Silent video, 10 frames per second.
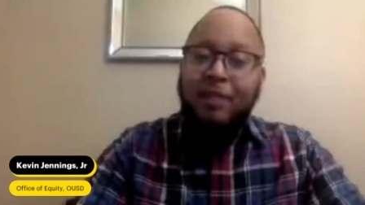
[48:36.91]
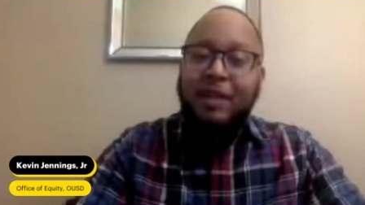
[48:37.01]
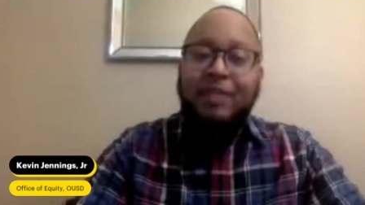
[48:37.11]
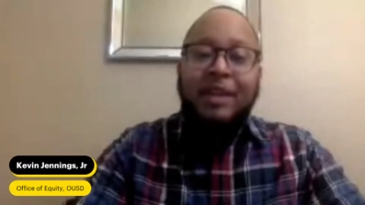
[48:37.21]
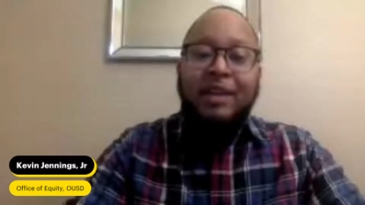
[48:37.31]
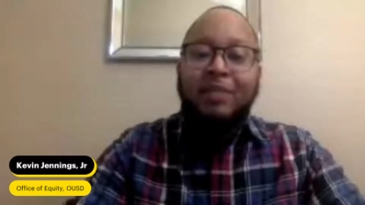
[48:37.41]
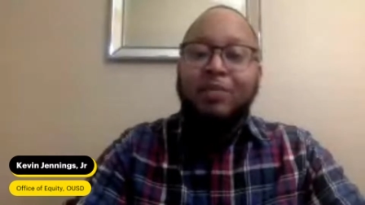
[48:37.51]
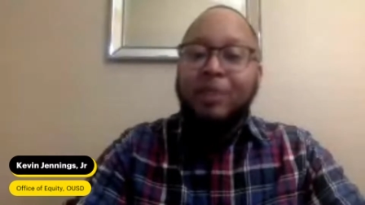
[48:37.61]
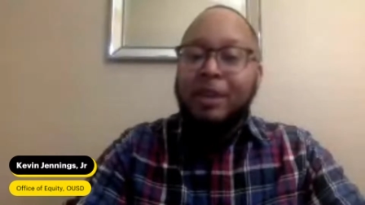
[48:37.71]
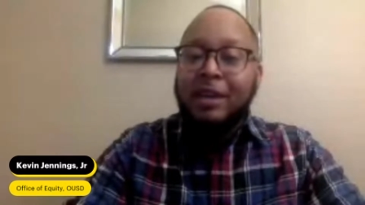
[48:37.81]
that they can
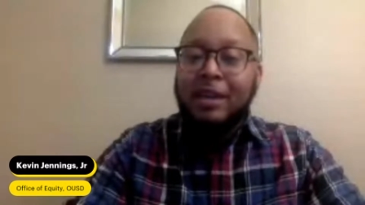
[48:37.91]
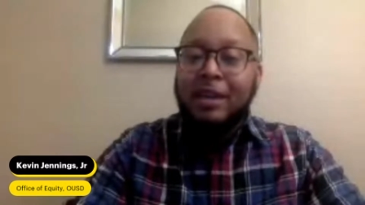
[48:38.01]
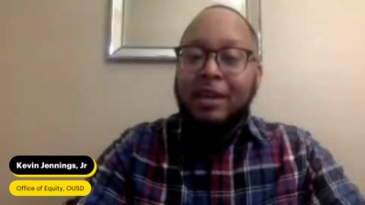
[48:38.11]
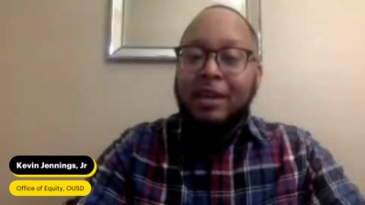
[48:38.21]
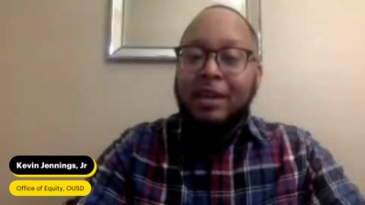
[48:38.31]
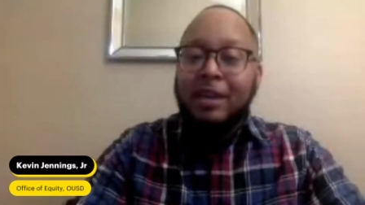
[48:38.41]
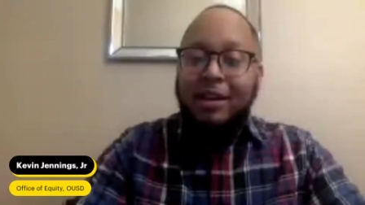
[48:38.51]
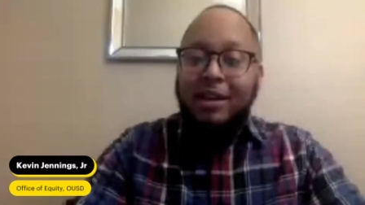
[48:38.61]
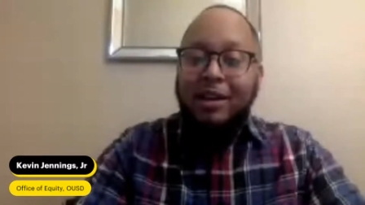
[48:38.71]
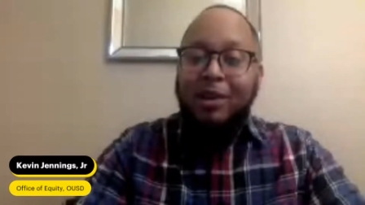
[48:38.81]
be
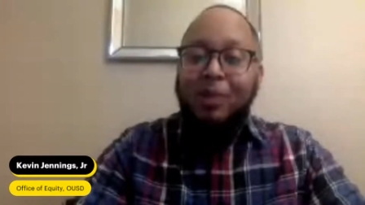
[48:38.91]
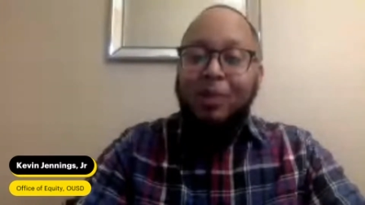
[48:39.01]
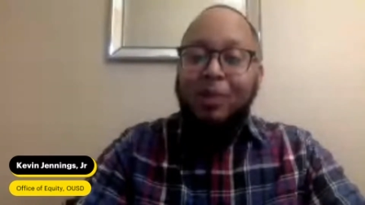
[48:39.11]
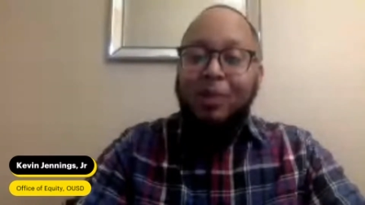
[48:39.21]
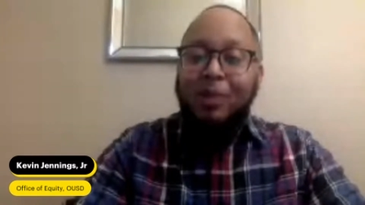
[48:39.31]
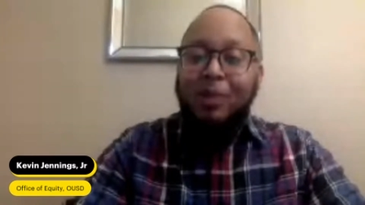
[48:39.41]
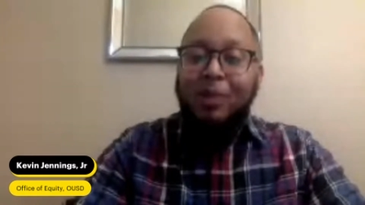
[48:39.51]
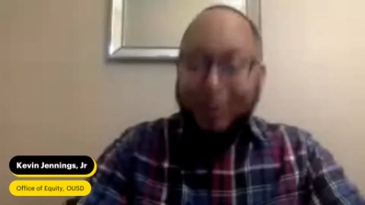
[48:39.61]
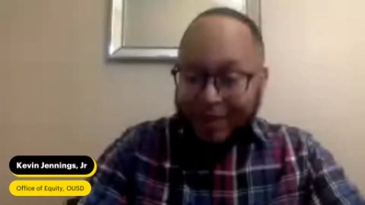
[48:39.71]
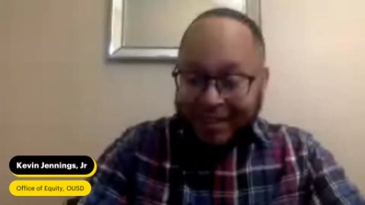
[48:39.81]
what they
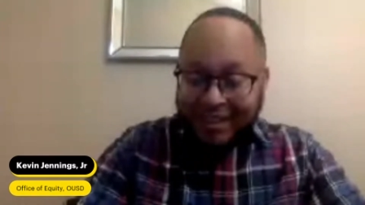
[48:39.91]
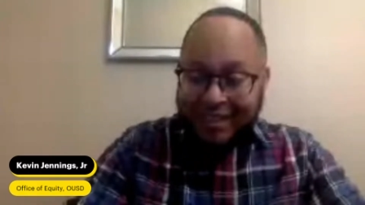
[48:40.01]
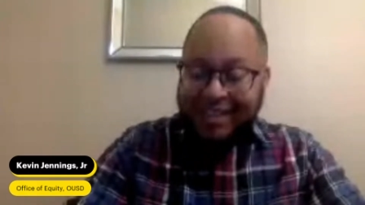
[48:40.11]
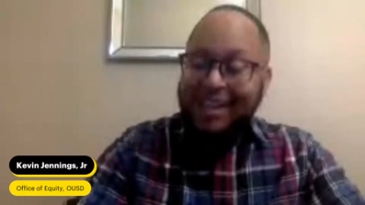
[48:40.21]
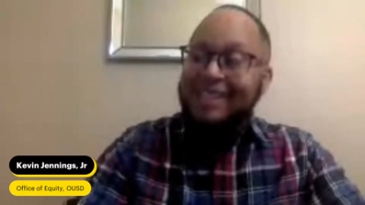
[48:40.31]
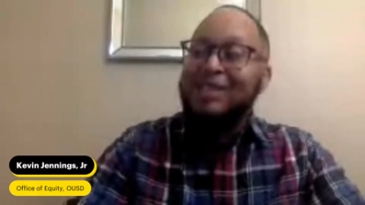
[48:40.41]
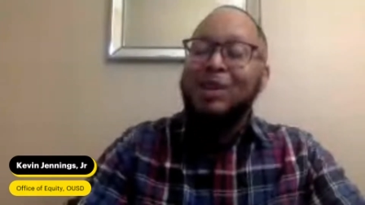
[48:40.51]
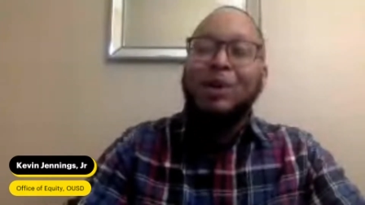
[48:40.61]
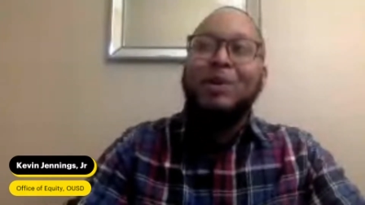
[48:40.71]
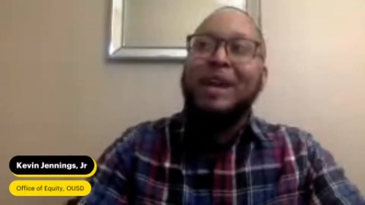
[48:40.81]
want to be, as
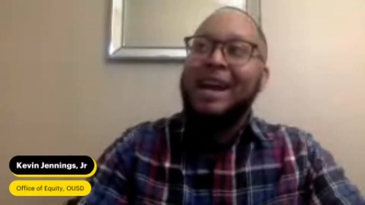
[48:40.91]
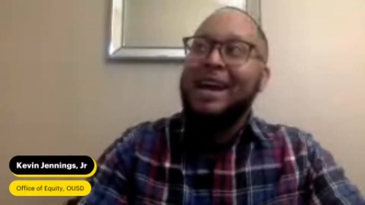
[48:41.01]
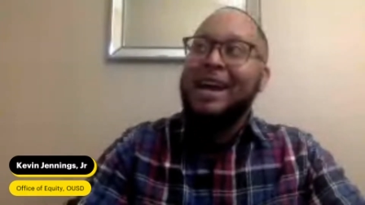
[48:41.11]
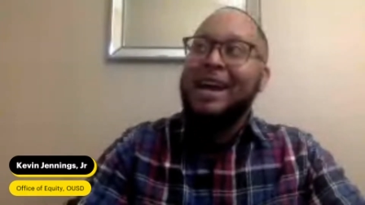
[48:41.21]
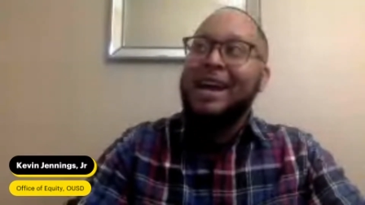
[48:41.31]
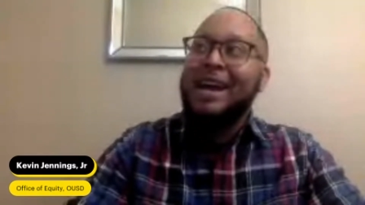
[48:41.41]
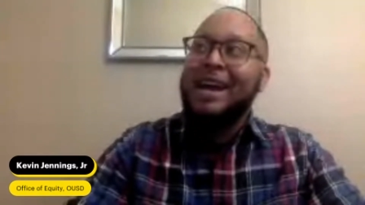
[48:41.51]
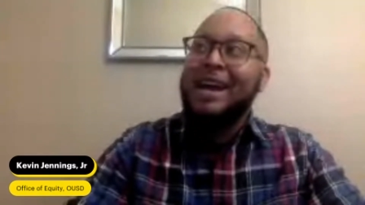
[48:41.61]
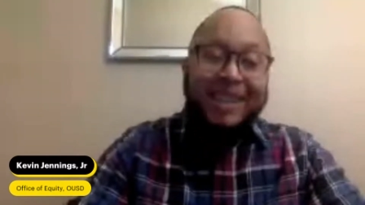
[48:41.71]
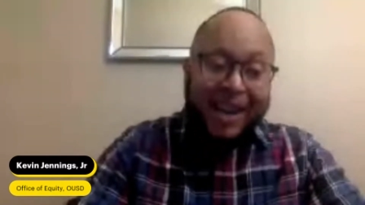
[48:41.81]
long as it
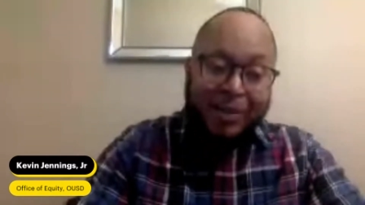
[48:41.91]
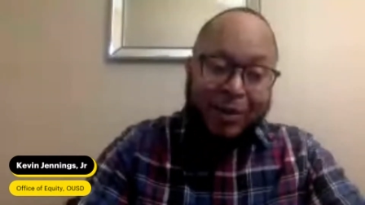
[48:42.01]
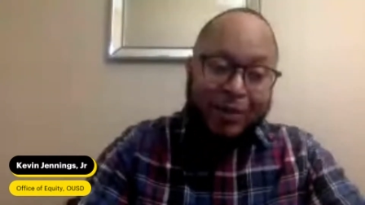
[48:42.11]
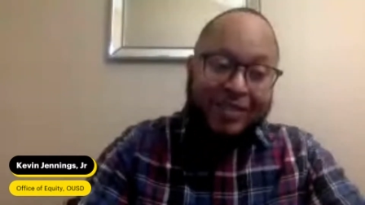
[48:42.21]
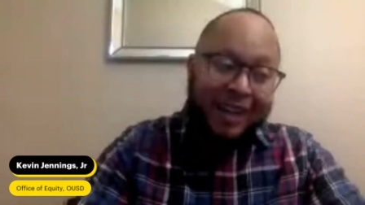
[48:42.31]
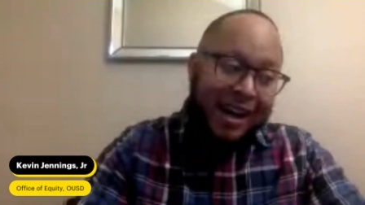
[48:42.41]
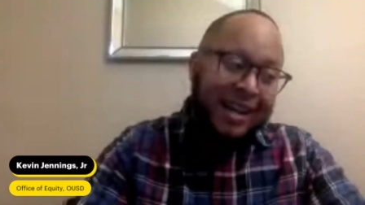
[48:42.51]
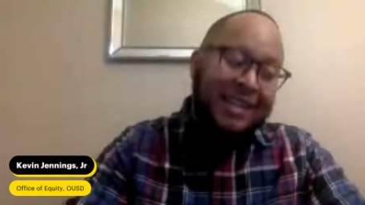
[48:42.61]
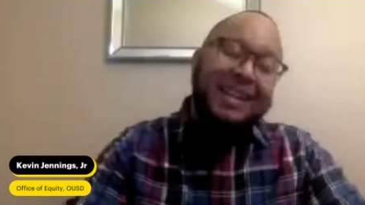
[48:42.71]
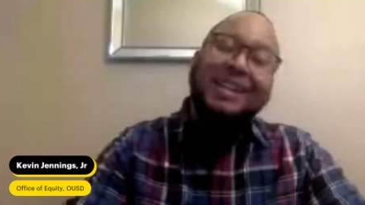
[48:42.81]
is in alignment with
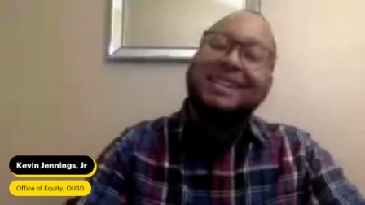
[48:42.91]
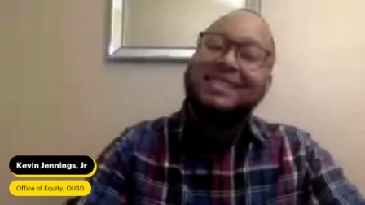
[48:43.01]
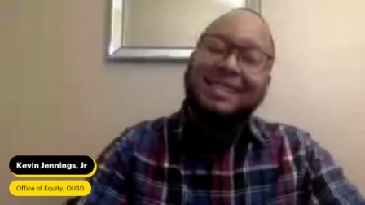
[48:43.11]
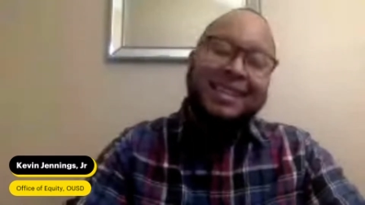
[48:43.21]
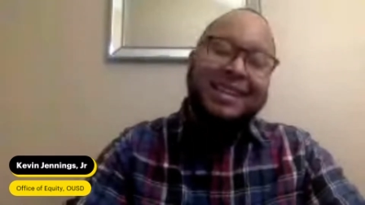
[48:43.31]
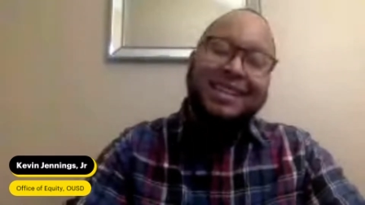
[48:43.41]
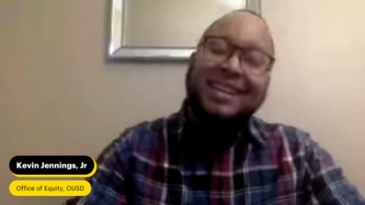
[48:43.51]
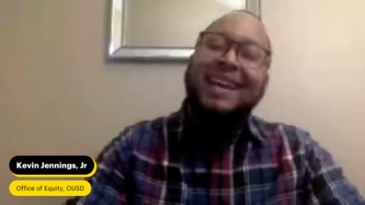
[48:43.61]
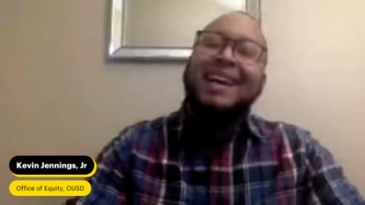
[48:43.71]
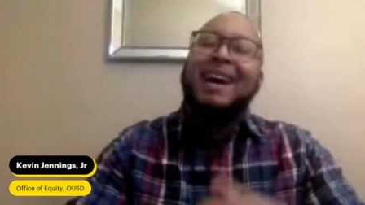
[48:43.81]
God. And like I said,
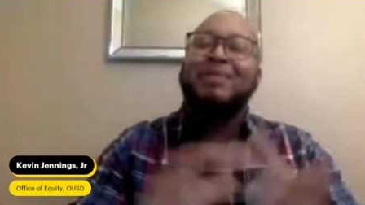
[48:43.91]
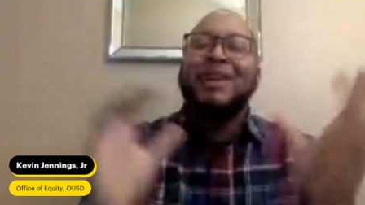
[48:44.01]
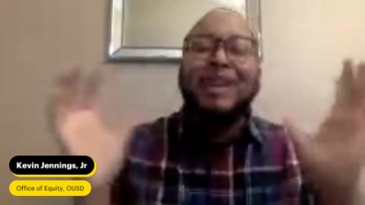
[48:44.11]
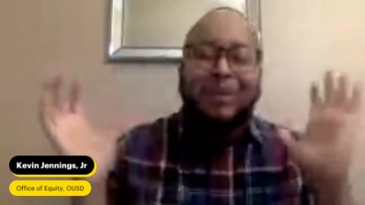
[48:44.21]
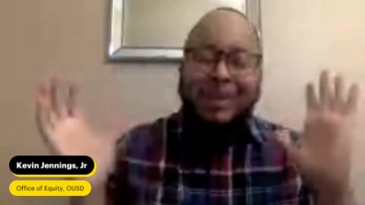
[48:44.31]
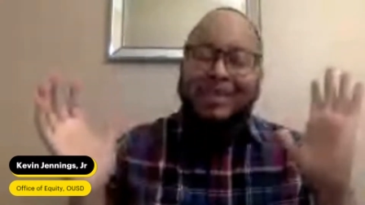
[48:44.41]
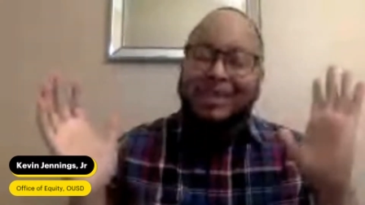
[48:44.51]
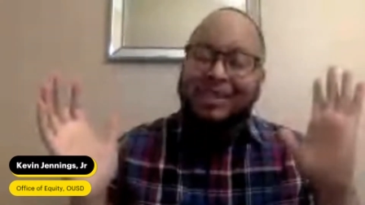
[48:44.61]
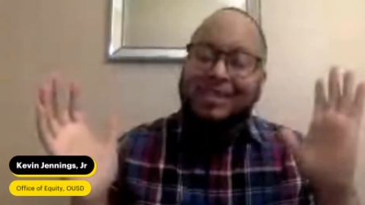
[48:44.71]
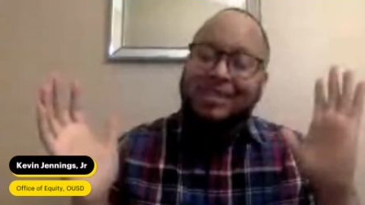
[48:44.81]
I'm thinking about
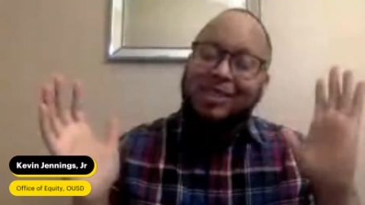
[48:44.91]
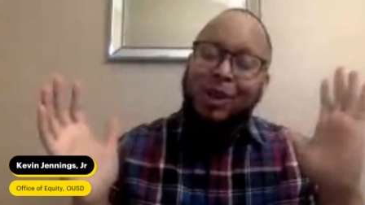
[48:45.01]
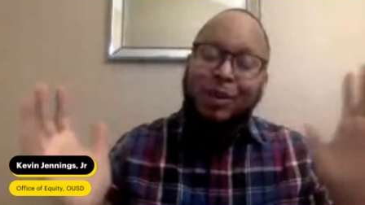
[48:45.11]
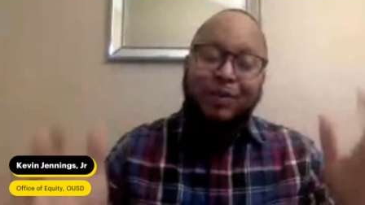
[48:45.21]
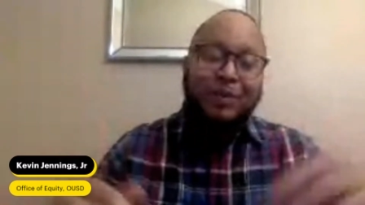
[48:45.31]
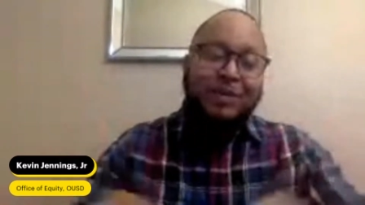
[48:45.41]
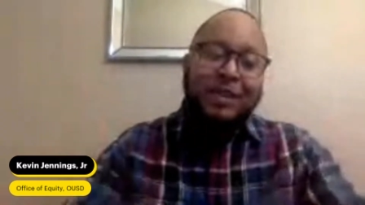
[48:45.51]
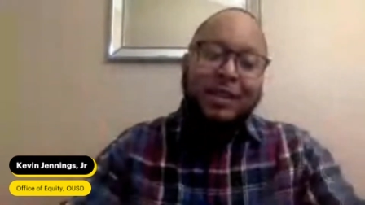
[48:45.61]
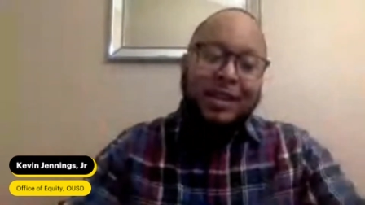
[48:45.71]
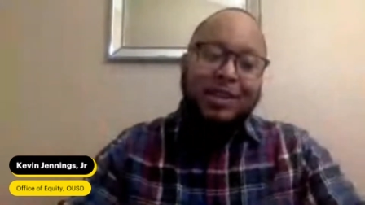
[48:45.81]
the sermon from
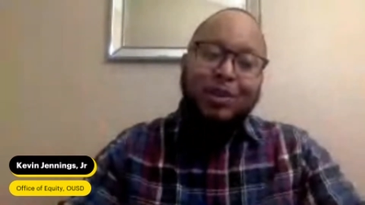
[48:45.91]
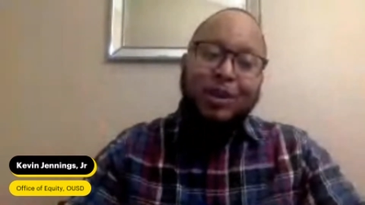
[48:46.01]
Sunday,